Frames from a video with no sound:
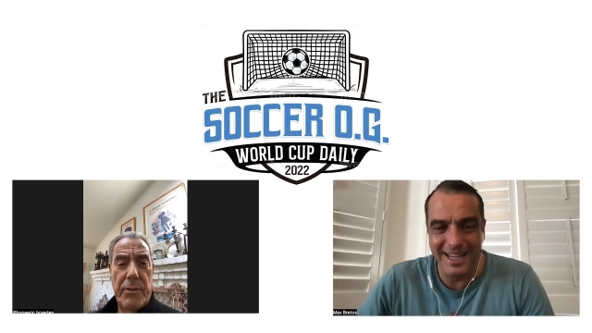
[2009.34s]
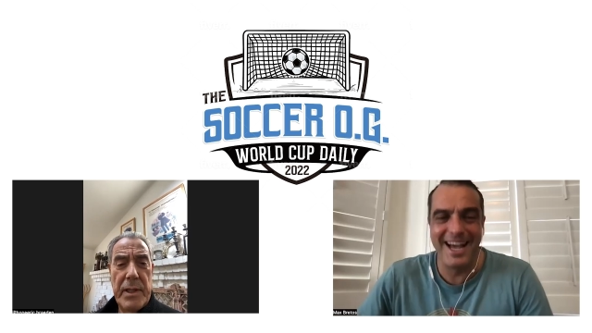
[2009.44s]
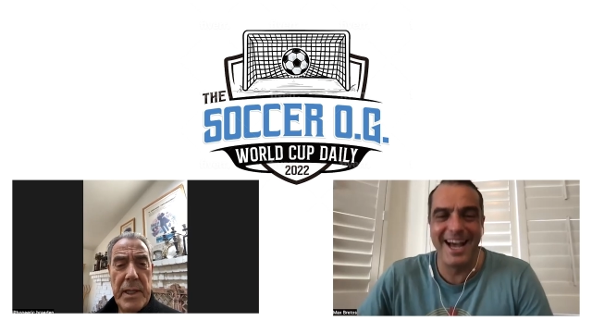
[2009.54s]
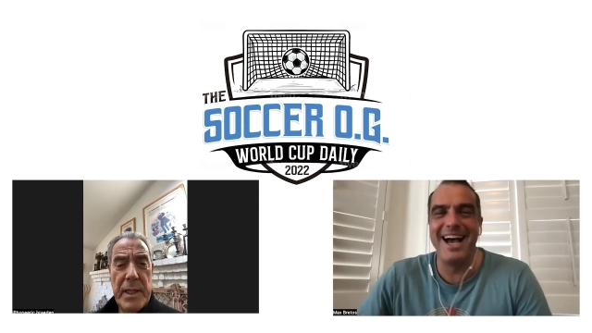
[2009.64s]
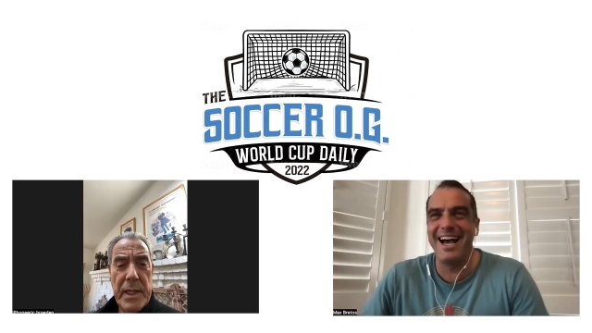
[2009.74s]
Speaker 1: in
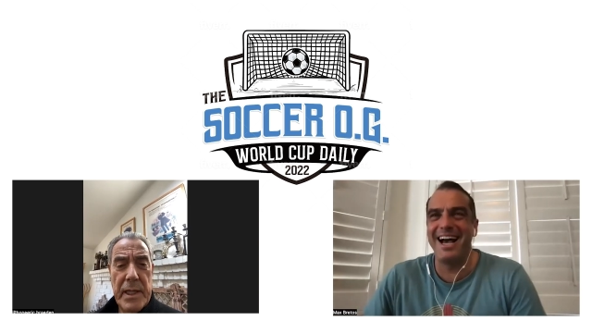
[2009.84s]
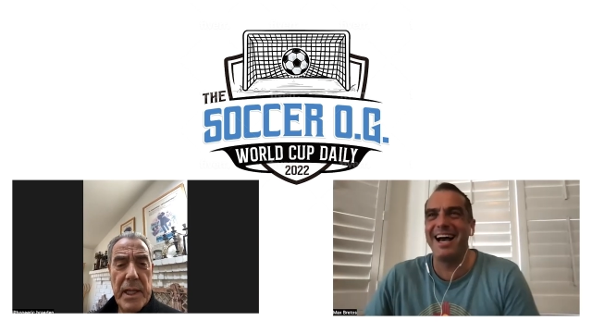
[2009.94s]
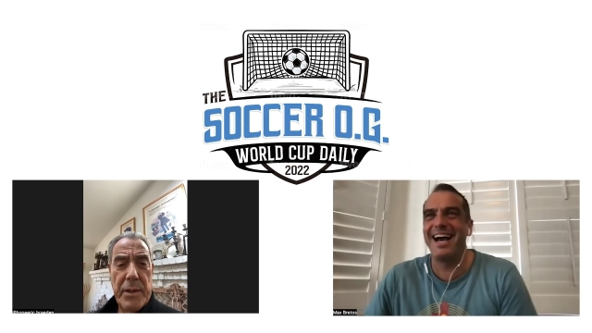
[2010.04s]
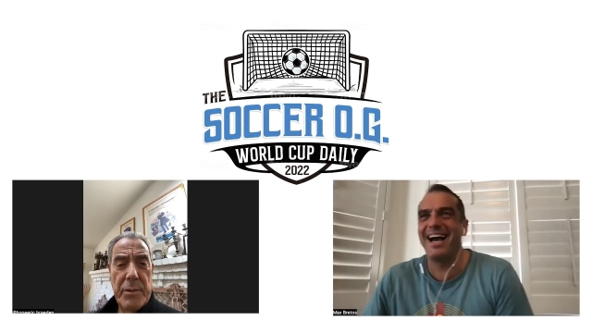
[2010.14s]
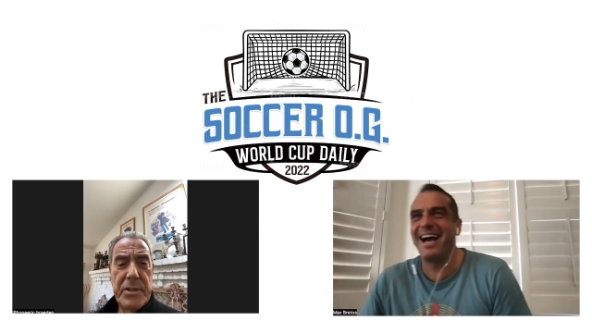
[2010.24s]

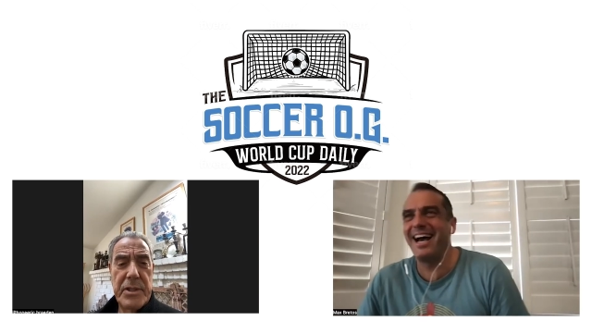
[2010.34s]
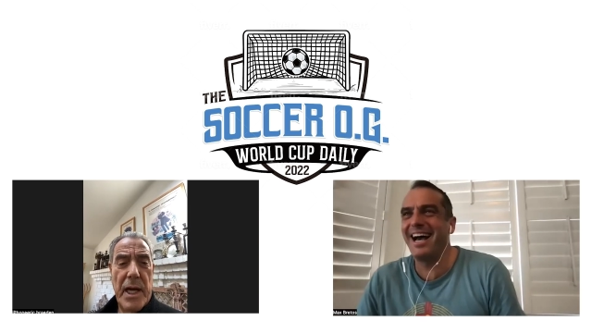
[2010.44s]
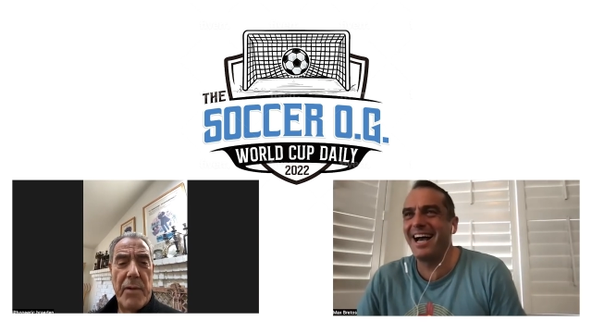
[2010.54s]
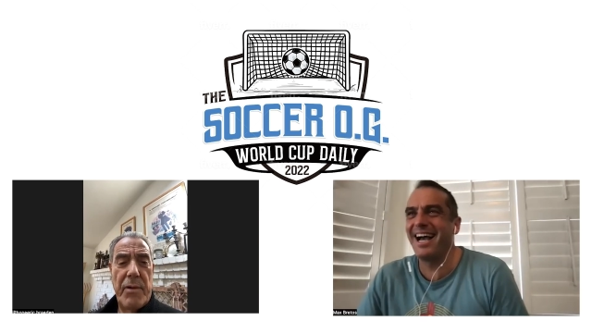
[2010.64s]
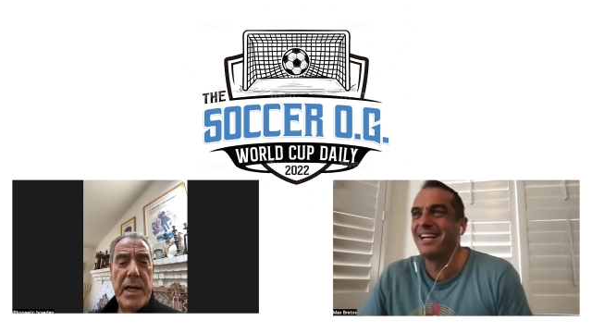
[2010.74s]
other words, the
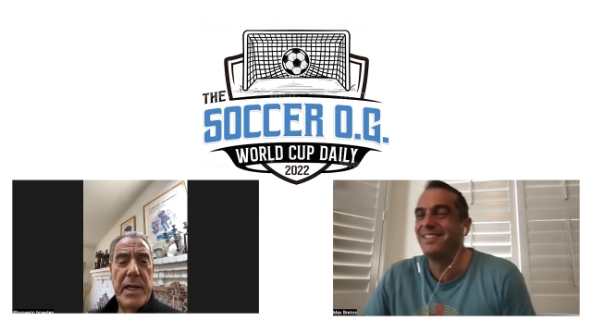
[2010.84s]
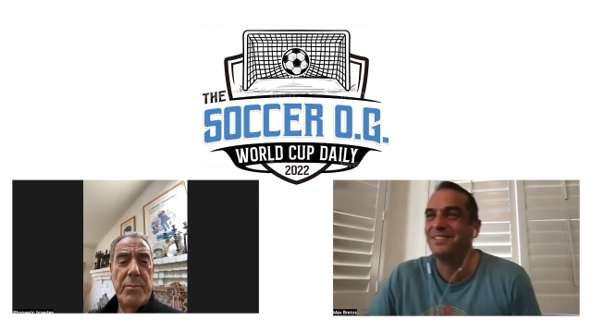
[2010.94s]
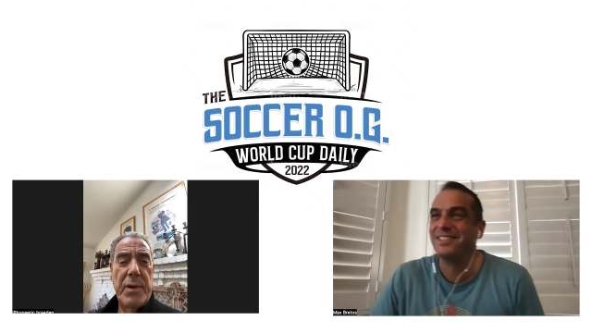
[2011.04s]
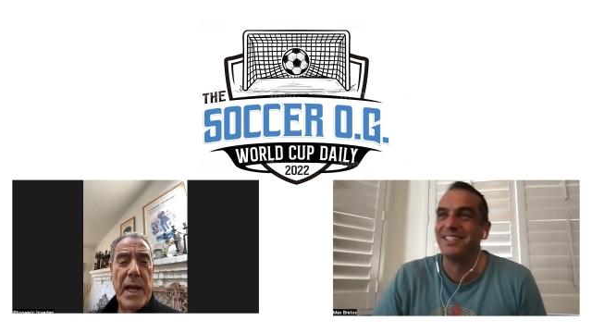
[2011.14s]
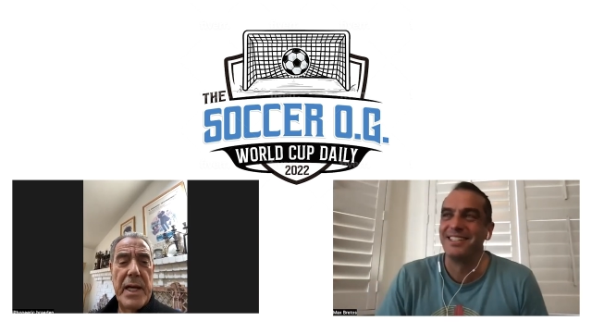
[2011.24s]
Iranian
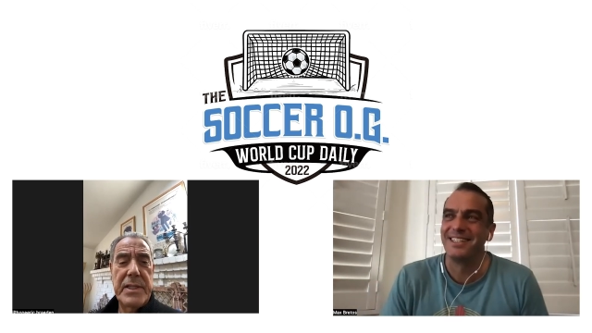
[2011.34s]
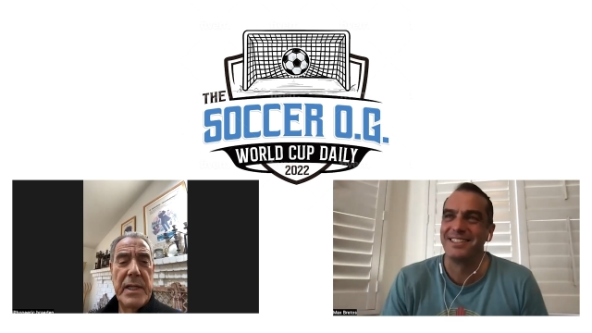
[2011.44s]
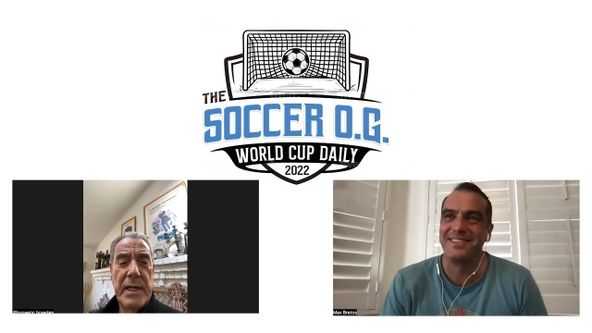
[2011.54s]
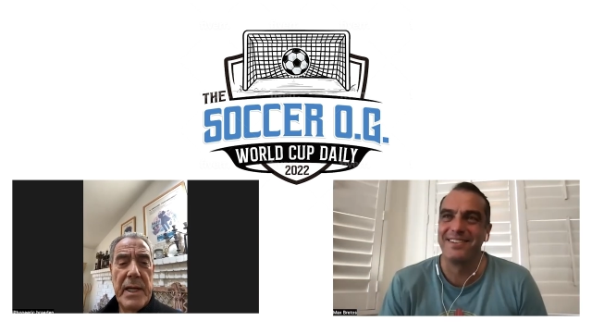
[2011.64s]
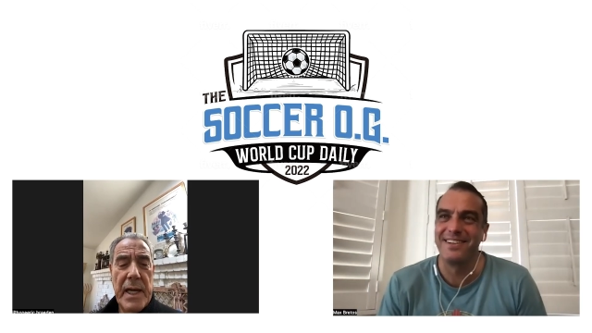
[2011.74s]
players
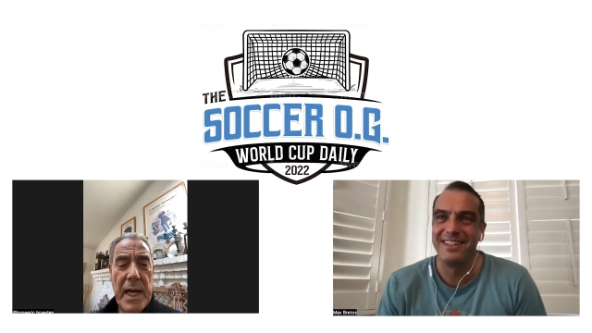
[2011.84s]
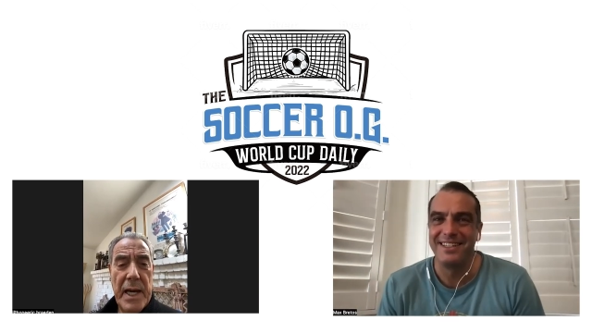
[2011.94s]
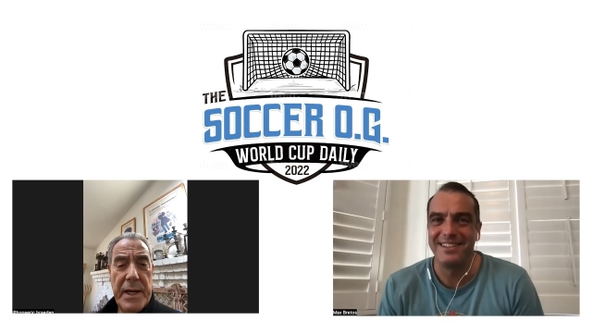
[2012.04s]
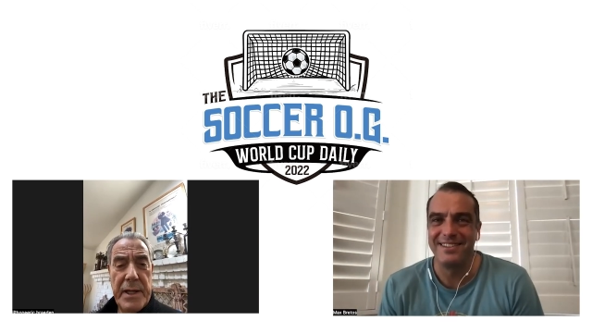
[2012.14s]
had